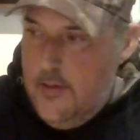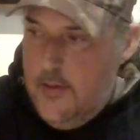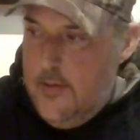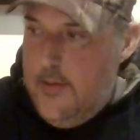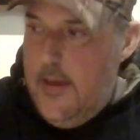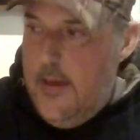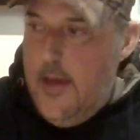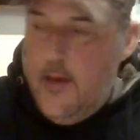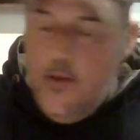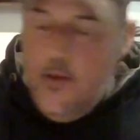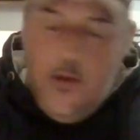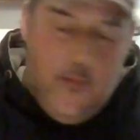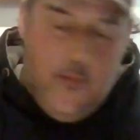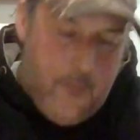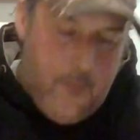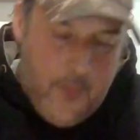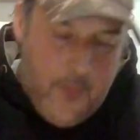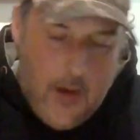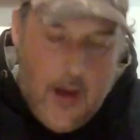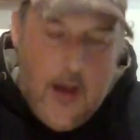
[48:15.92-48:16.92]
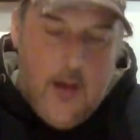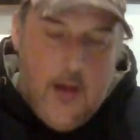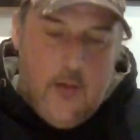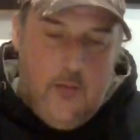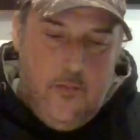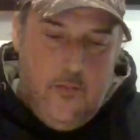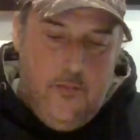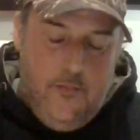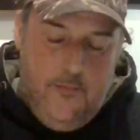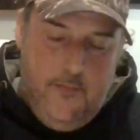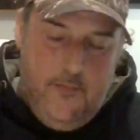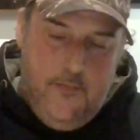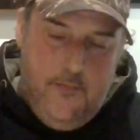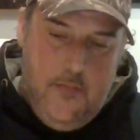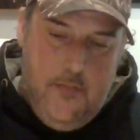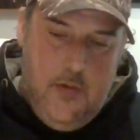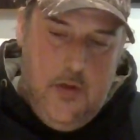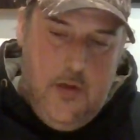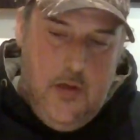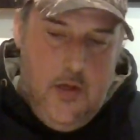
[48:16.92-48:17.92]
down to the bottom,
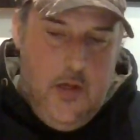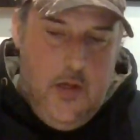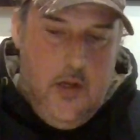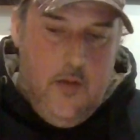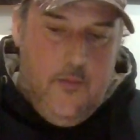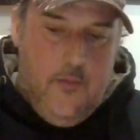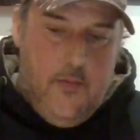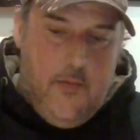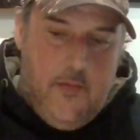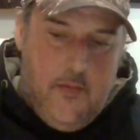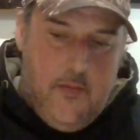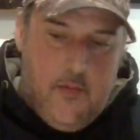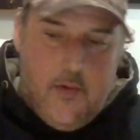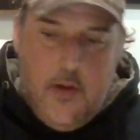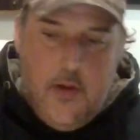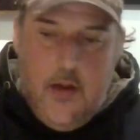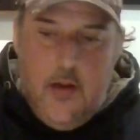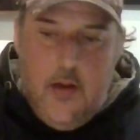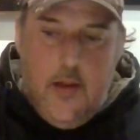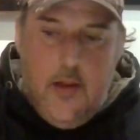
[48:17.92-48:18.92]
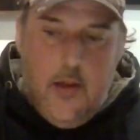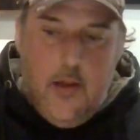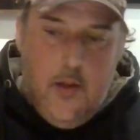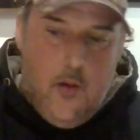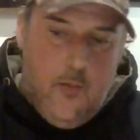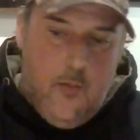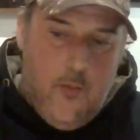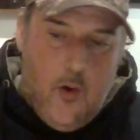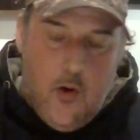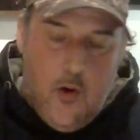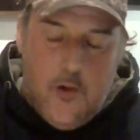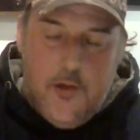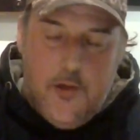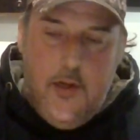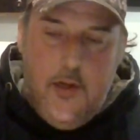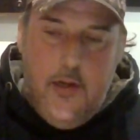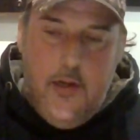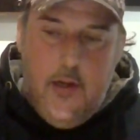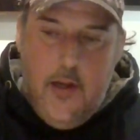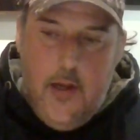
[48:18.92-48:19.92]
and it was kind of like a little
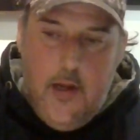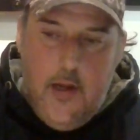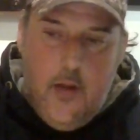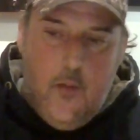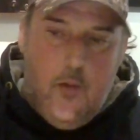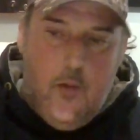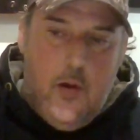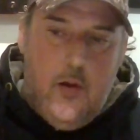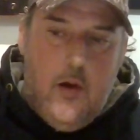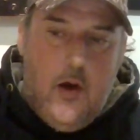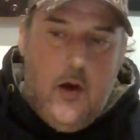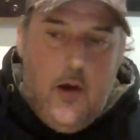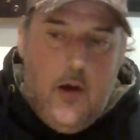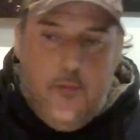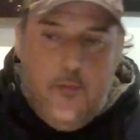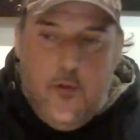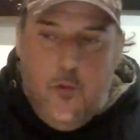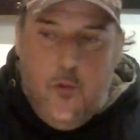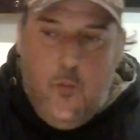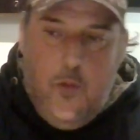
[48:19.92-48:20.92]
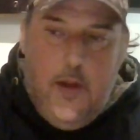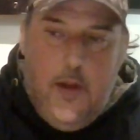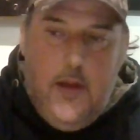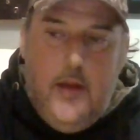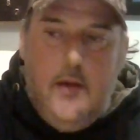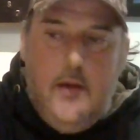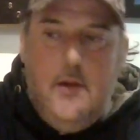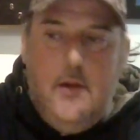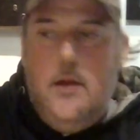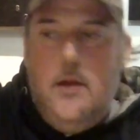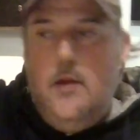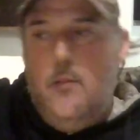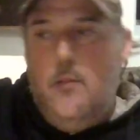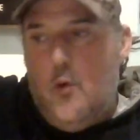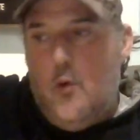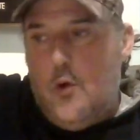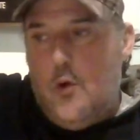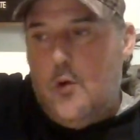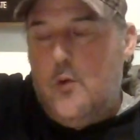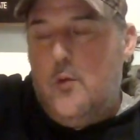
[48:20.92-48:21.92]
marshy, and then went up to wheat and
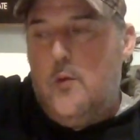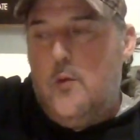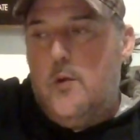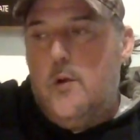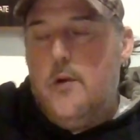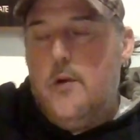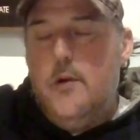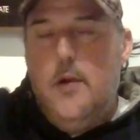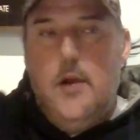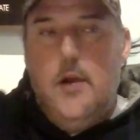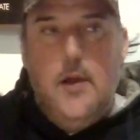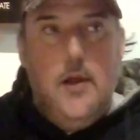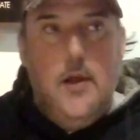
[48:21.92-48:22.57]
more corn.